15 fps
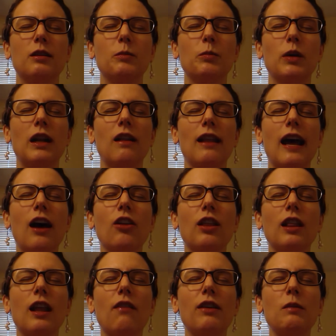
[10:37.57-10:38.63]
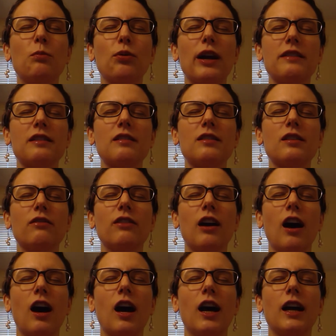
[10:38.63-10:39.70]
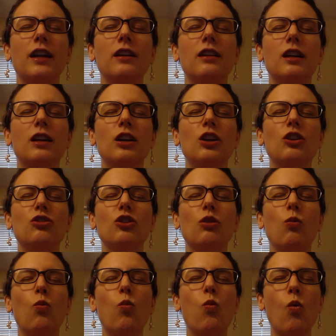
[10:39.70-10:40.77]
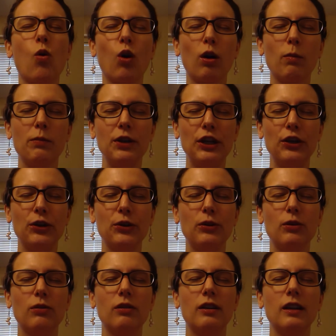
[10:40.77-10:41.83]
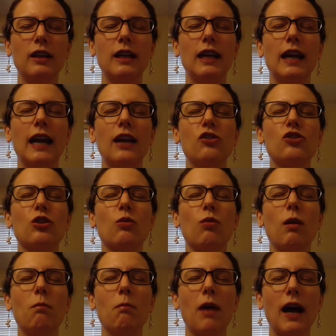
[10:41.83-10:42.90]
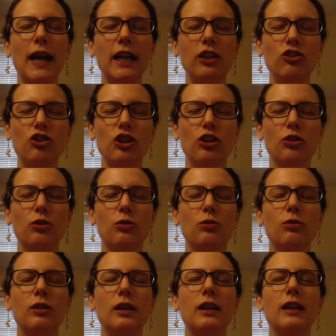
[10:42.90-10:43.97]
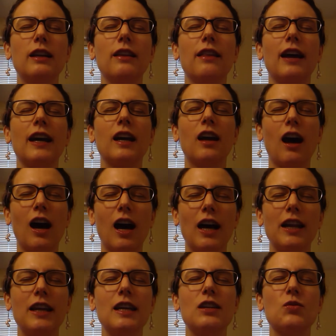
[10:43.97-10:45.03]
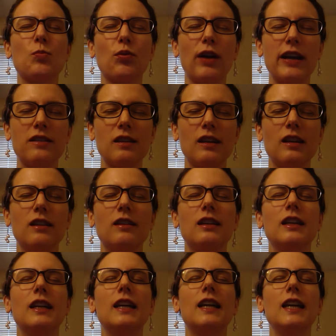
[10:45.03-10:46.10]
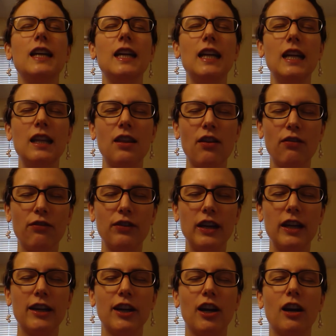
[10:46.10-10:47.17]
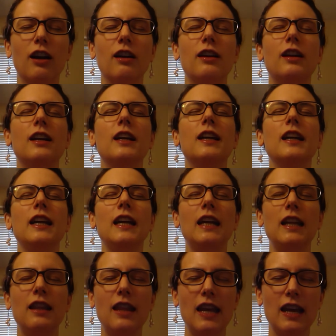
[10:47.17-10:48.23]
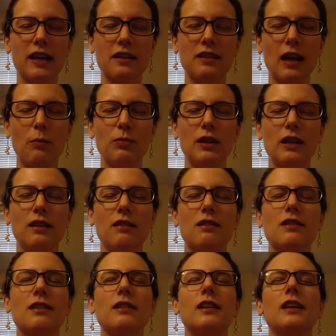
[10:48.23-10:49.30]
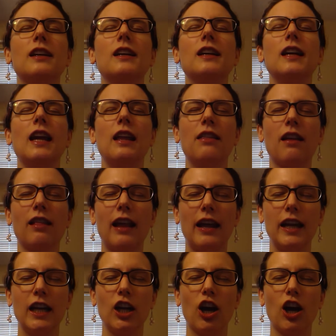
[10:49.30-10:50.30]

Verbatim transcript: But allow the loving presence of God to warm you and to remind you that God is present in the fear, in the acceptance, in the letting